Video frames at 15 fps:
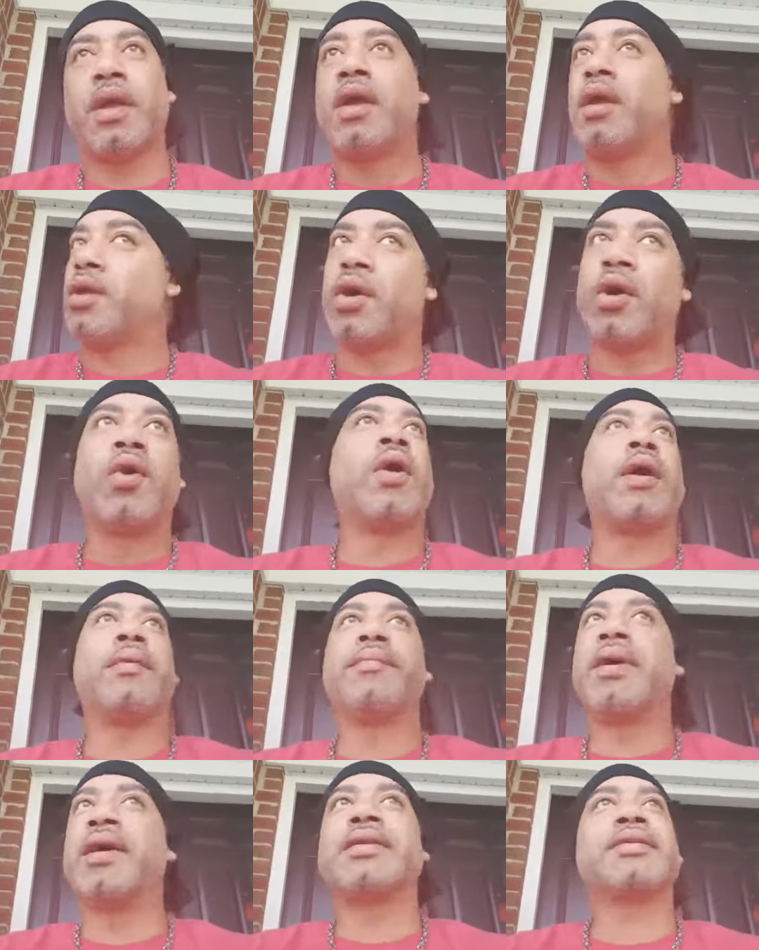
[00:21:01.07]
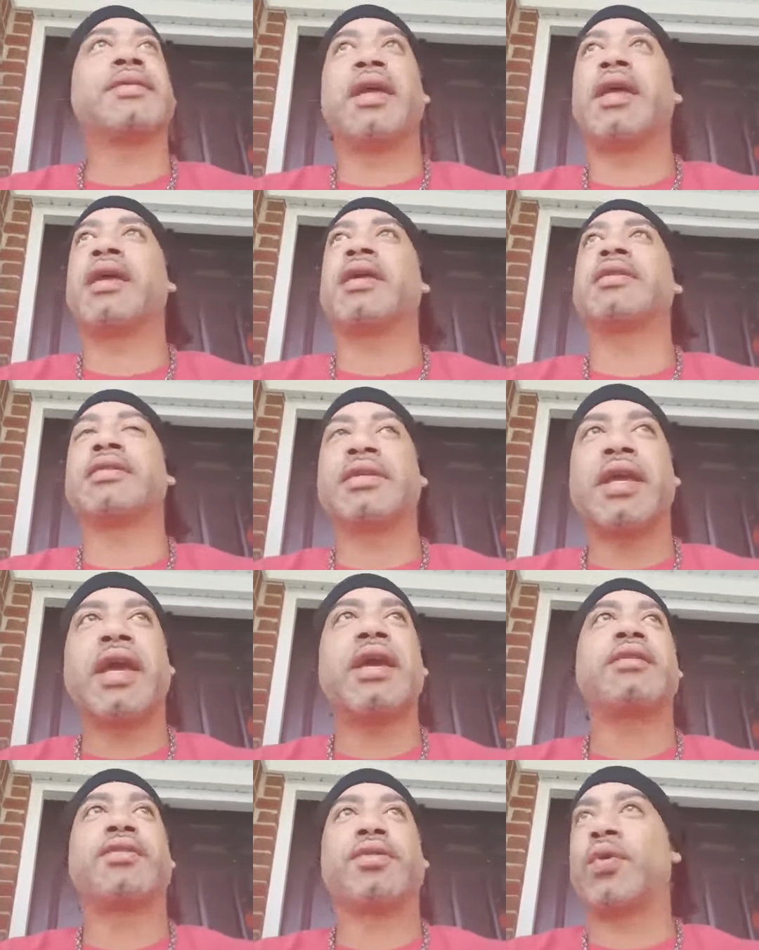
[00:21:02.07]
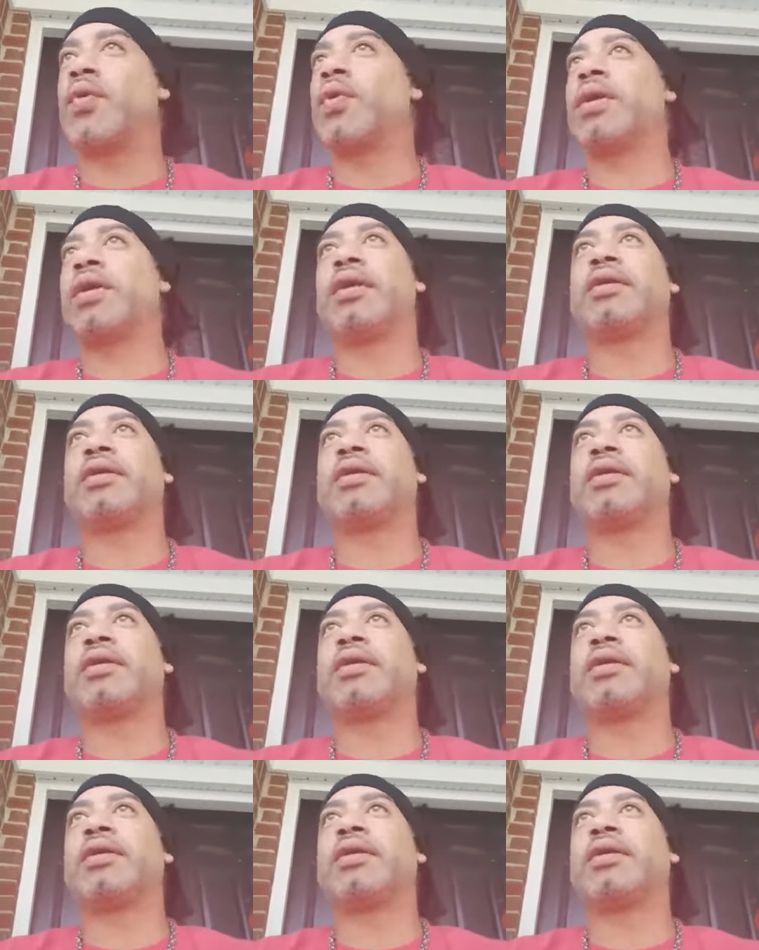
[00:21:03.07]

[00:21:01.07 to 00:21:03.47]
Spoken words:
No, I'm not saying skate through it.